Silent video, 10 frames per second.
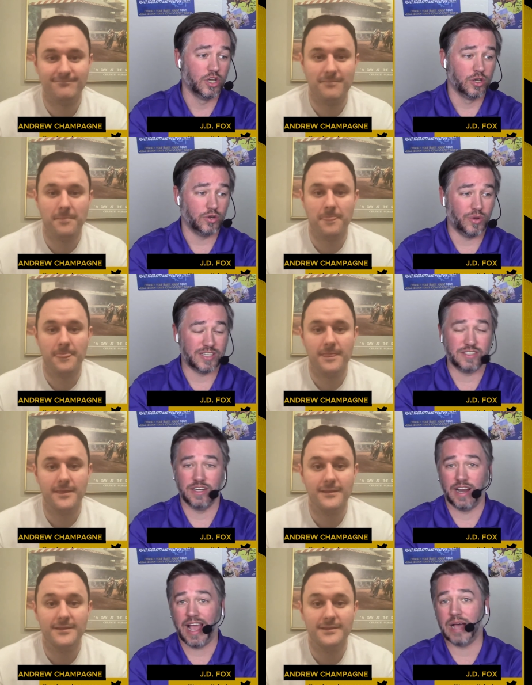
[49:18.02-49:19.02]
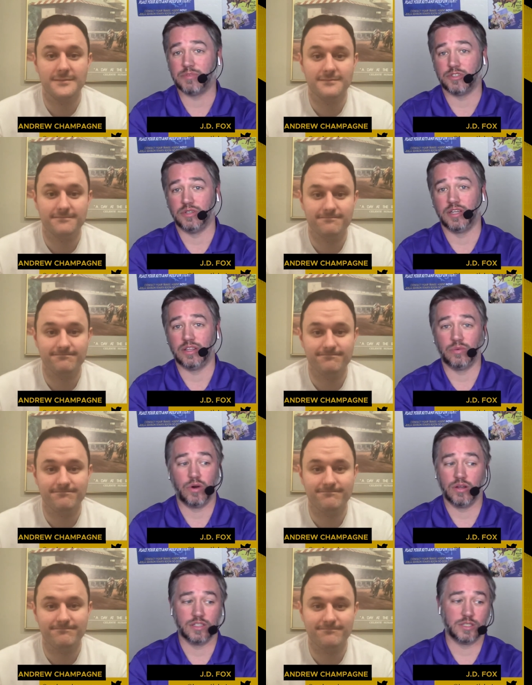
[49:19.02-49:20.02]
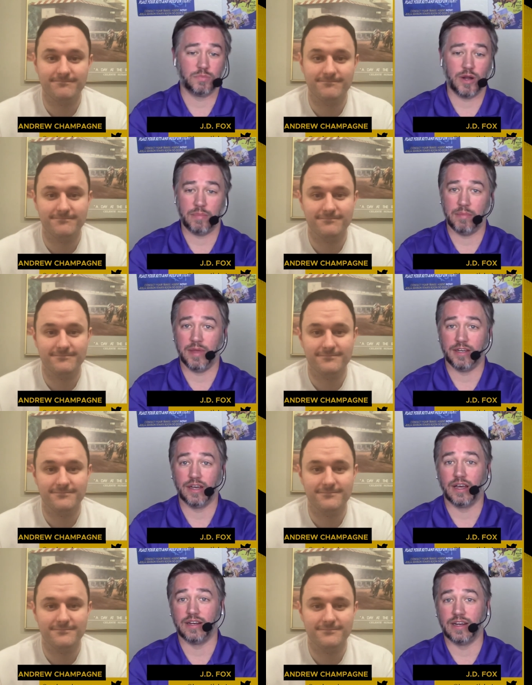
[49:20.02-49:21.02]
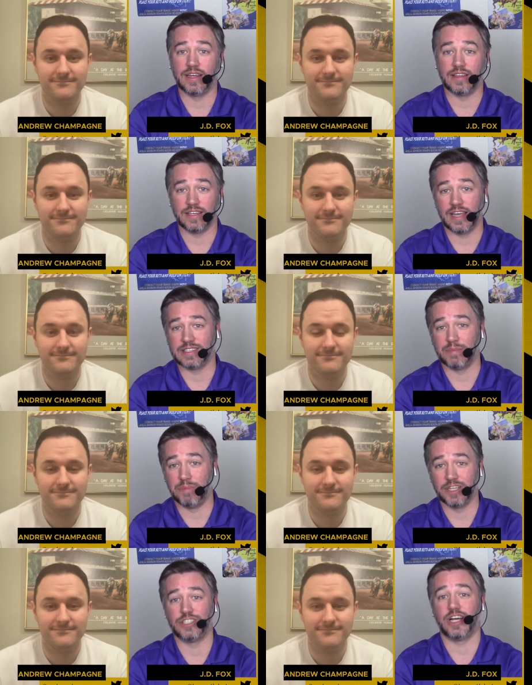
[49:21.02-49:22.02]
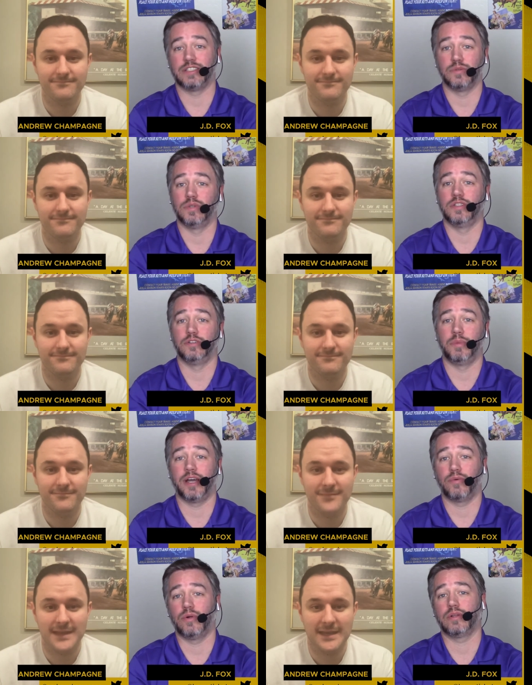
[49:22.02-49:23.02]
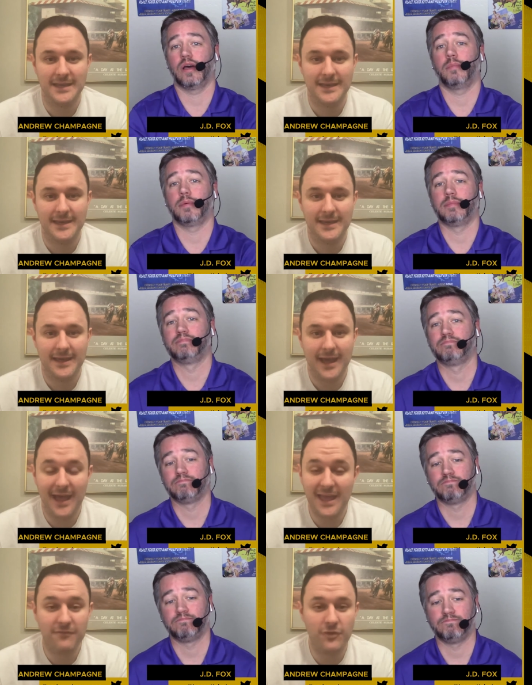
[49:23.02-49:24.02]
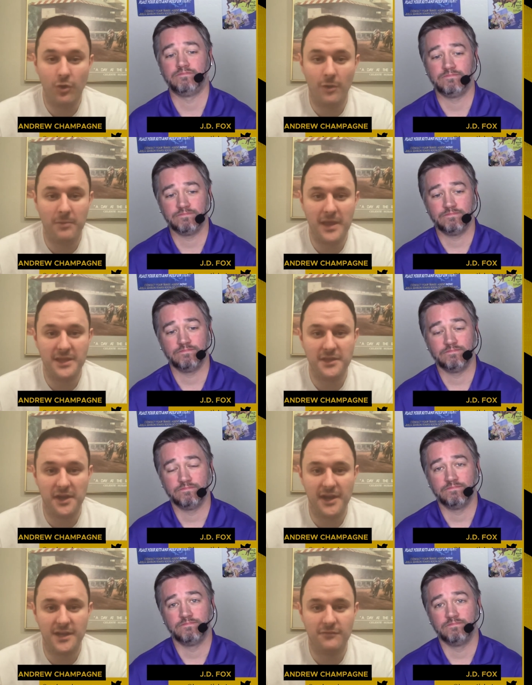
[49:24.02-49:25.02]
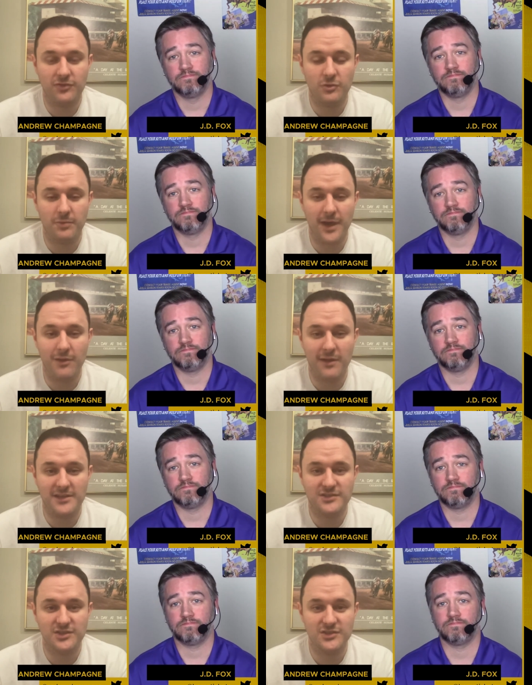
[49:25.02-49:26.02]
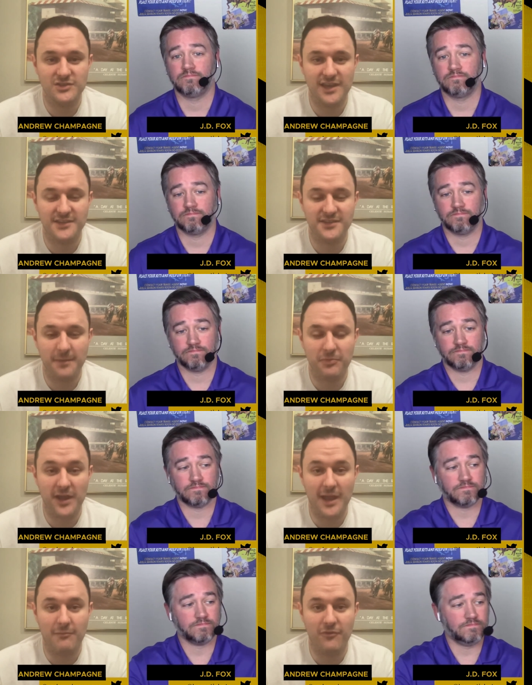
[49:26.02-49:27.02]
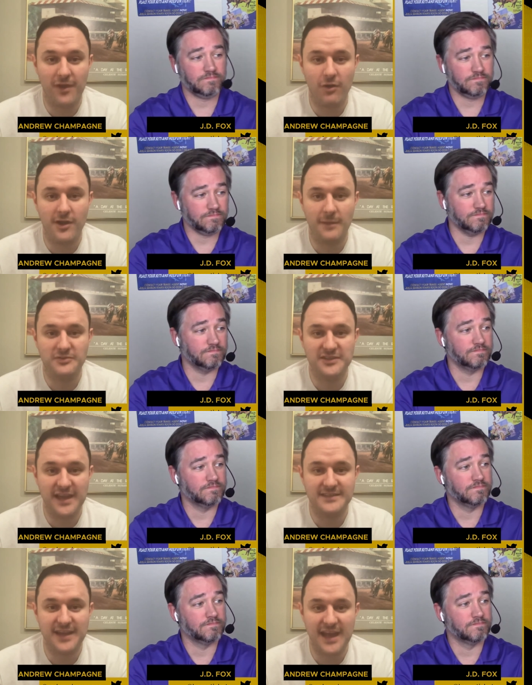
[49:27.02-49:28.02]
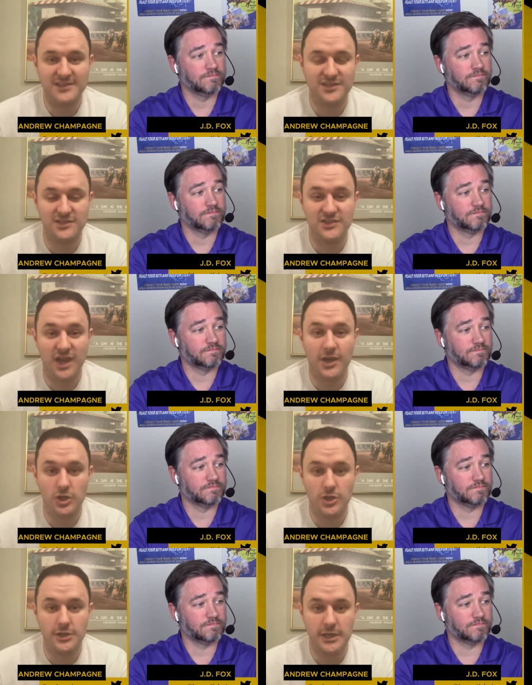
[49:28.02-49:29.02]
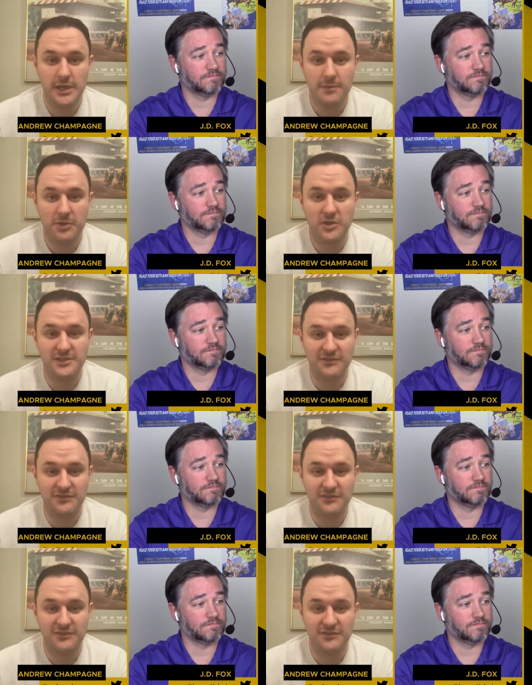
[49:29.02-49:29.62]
Speaker 1: who has done absolutely nothing wrong this prep at Meydan and I think has a big shot to win the Dubai World Cup.
Speaker 2: I have no opinion on any of the Dubai races except that I'm very upset Tacitus got hurt because